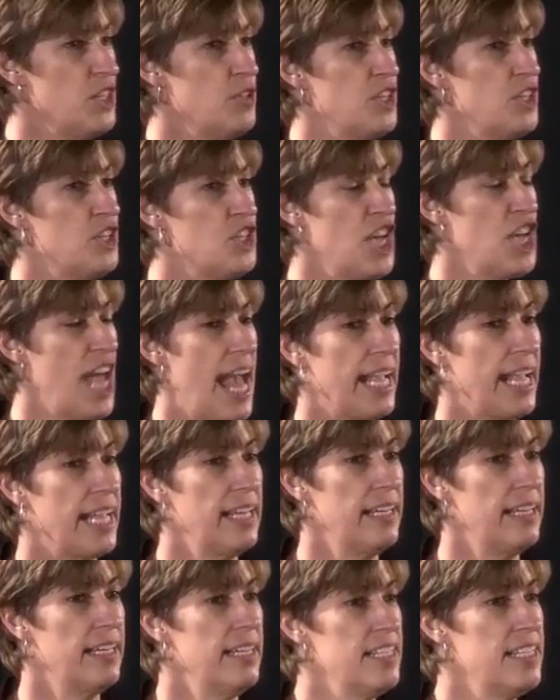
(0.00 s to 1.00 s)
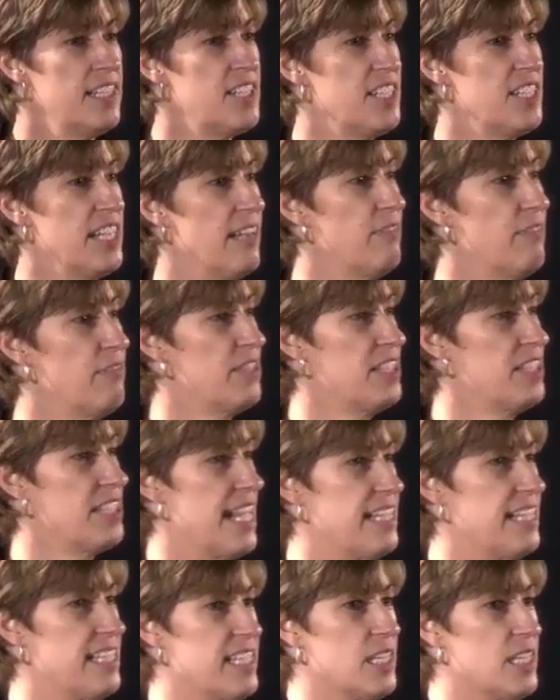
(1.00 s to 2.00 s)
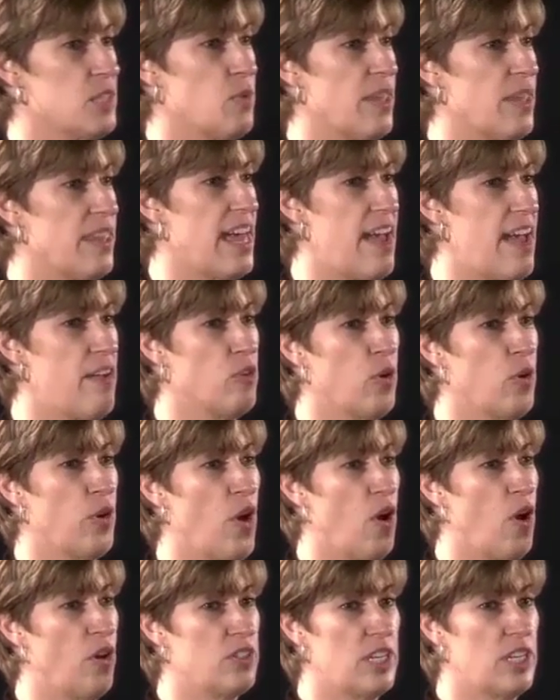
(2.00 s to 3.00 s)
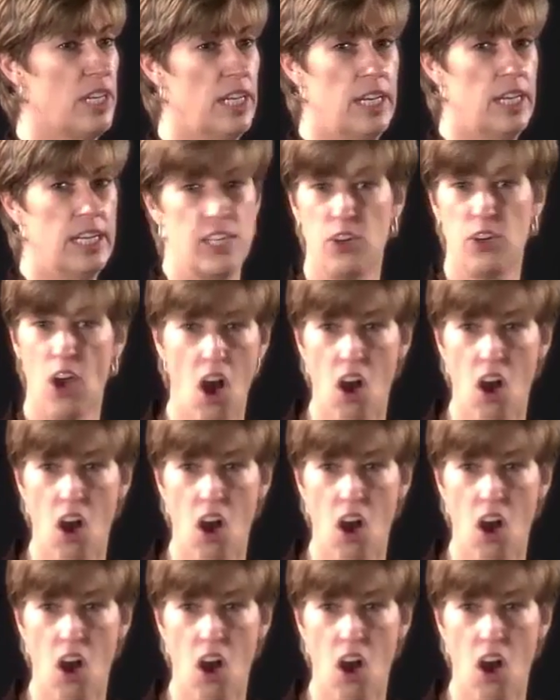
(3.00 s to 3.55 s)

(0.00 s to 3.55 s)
you to check to see if the senses were there or not. You